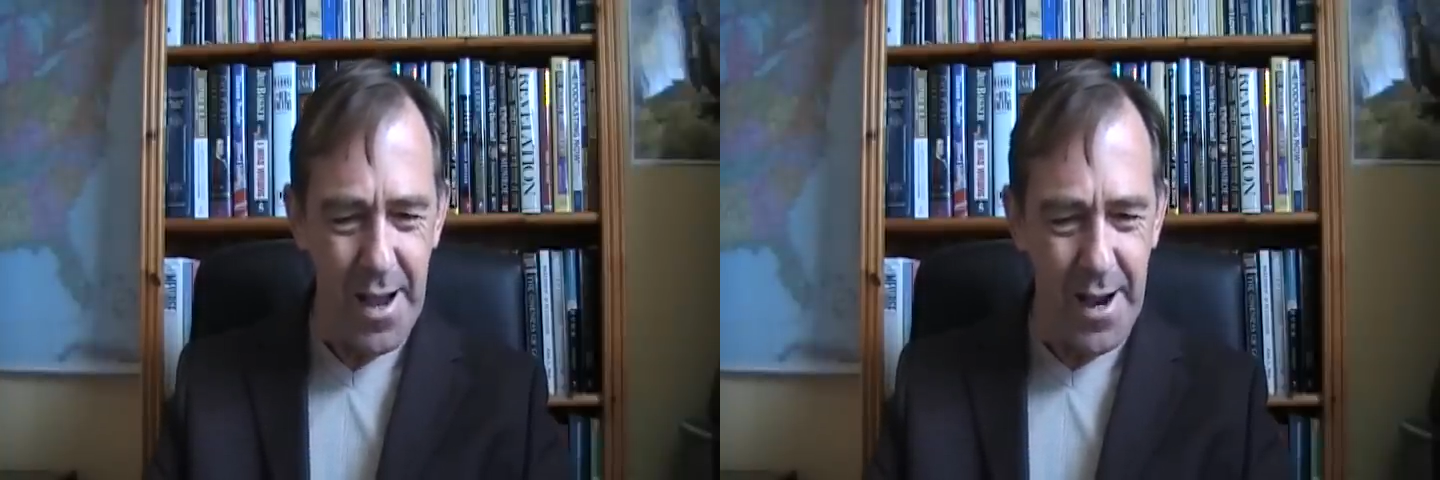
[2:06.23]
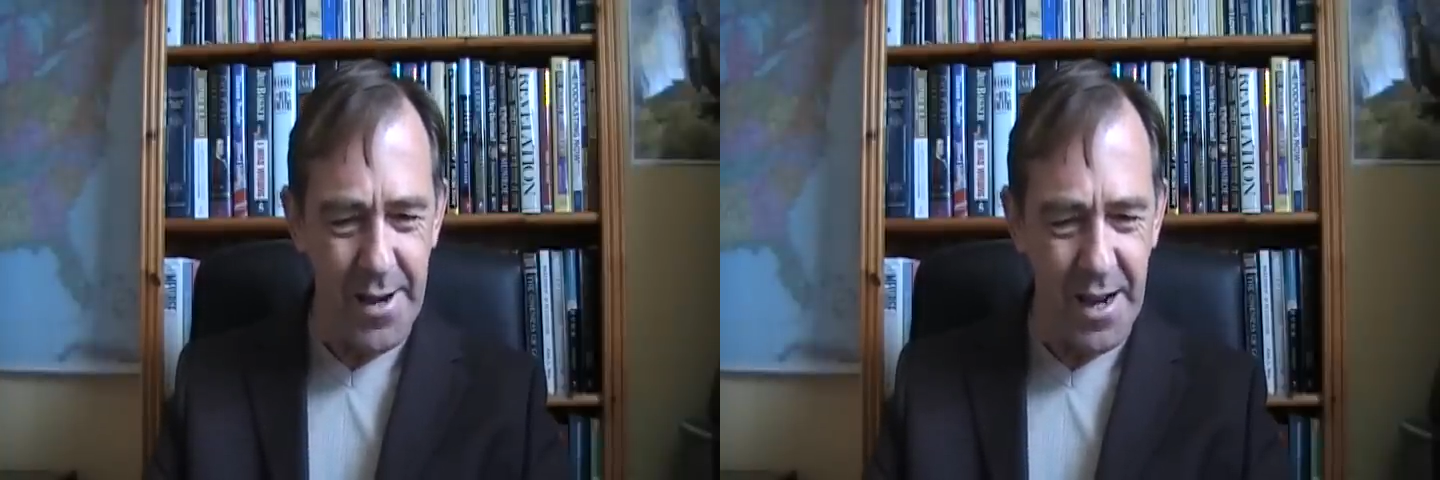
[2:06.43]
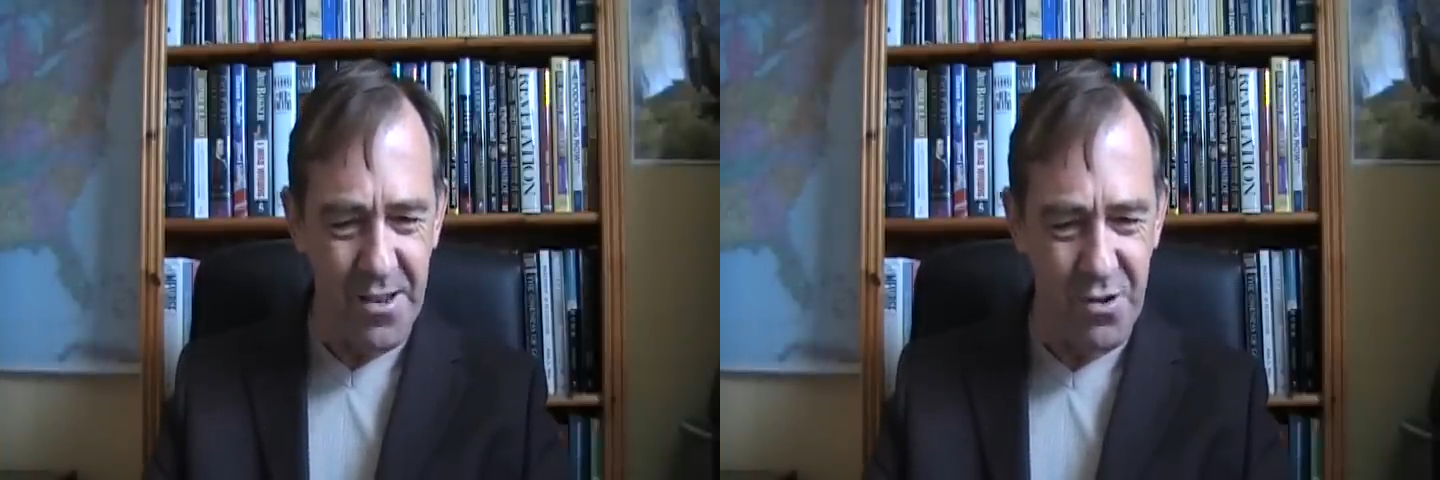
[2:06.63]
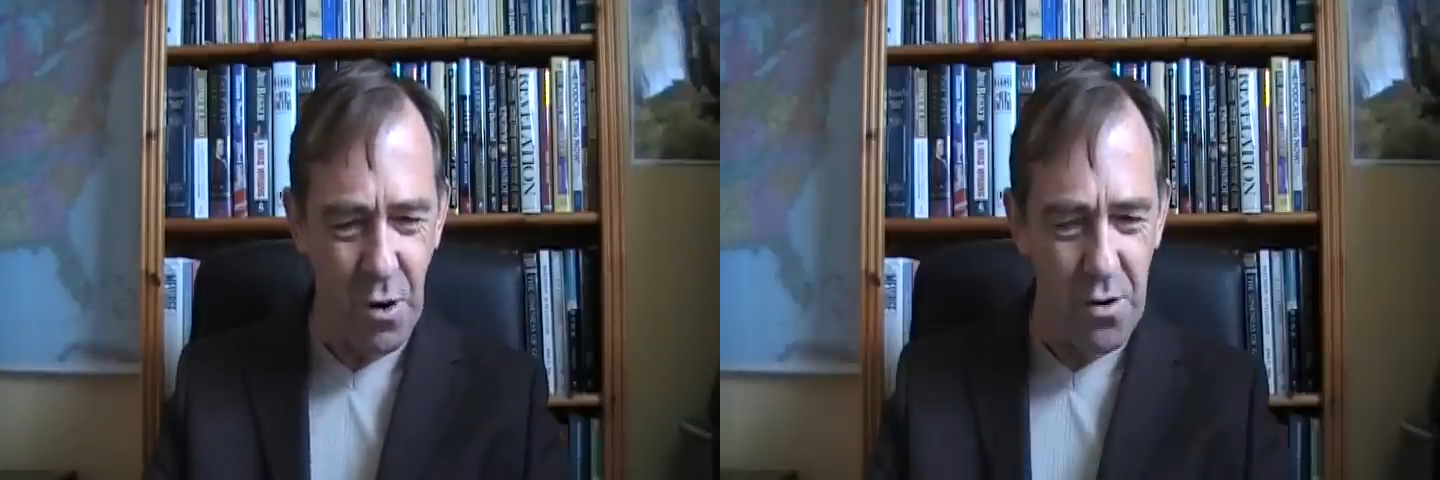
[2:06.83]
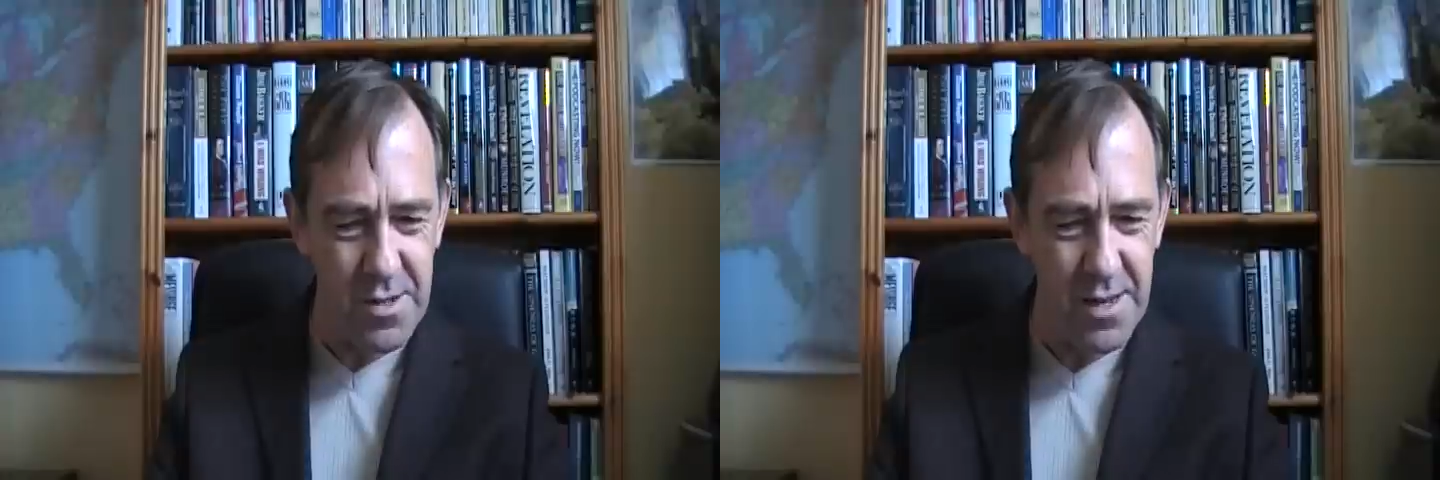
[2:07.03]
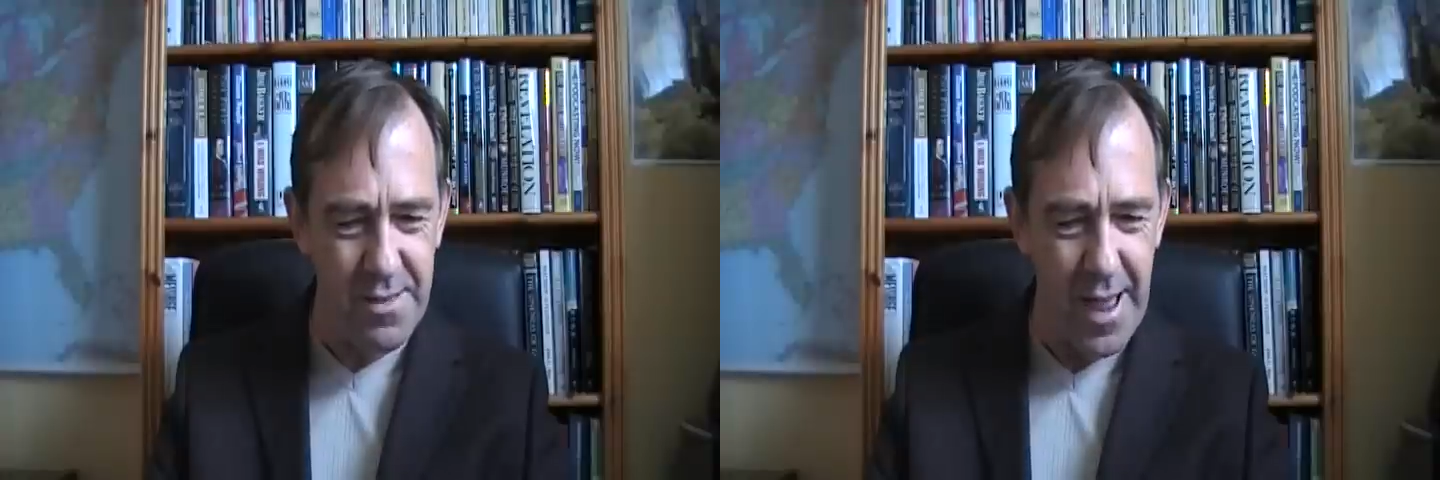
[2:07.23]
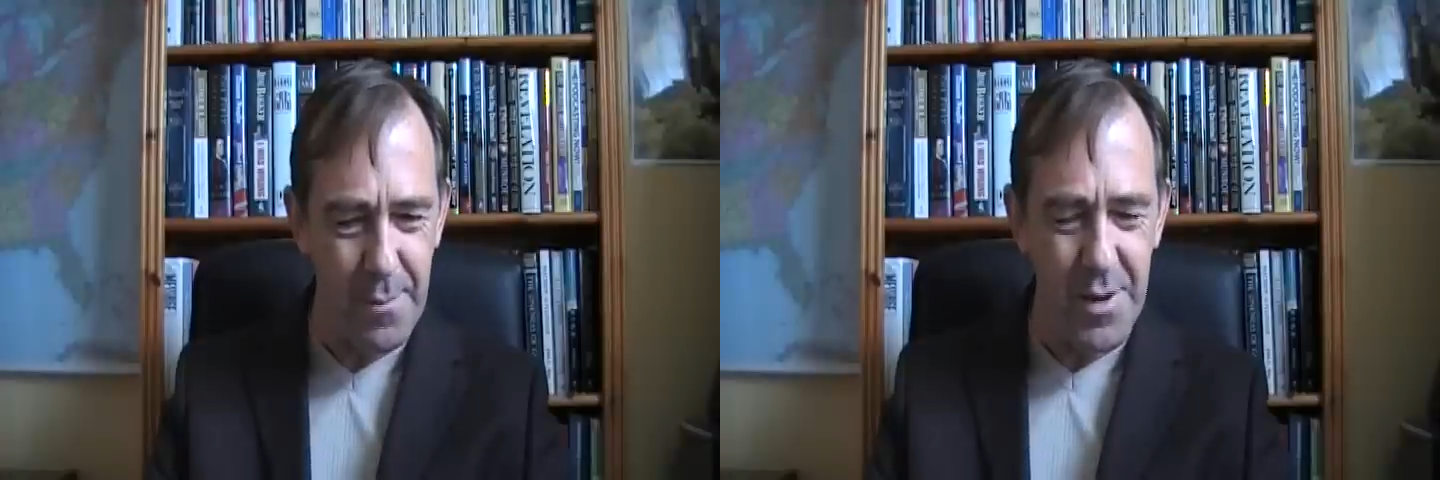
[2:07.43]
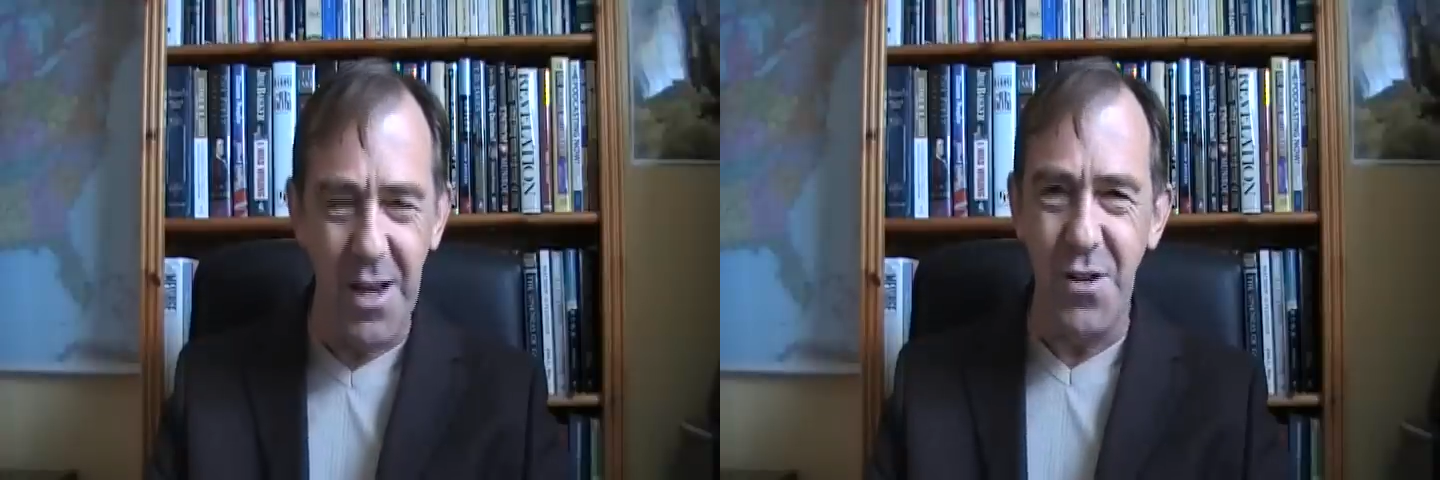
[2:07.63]
and exhorted
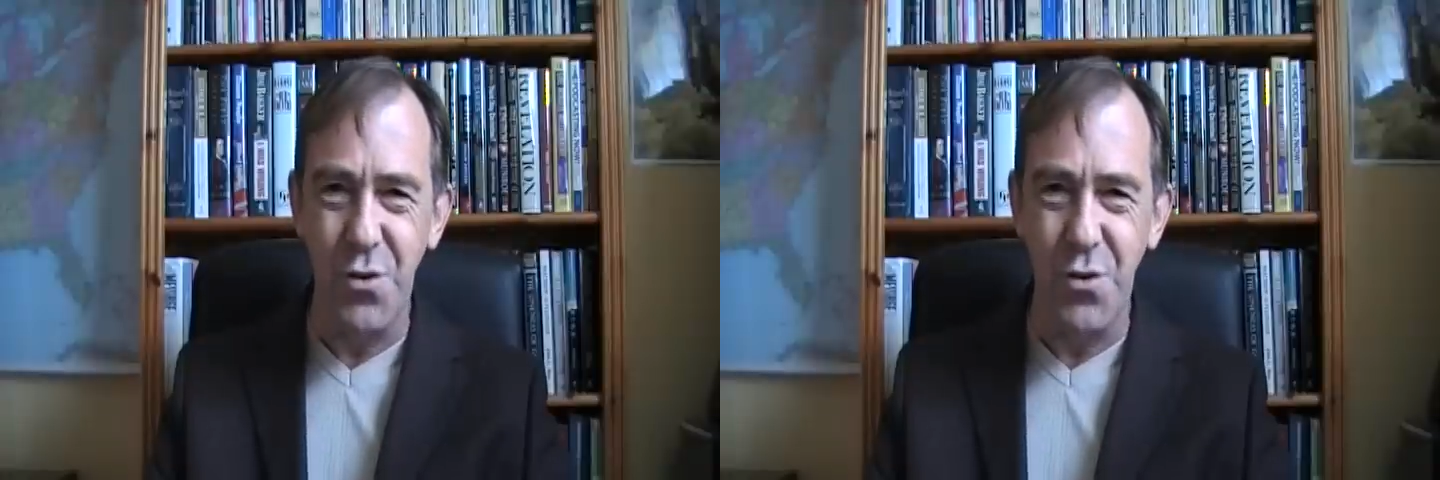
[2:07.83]
them